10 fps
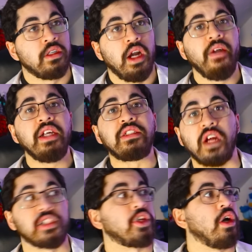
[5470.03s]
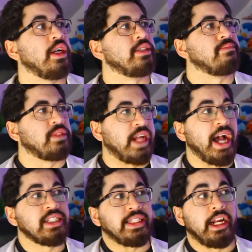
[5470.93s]
And then Duskull and
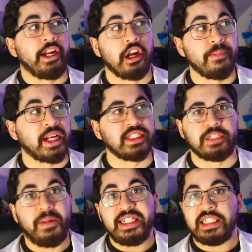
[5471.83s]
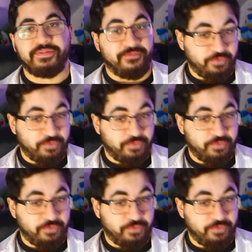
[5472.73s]
Gastly are here because this place is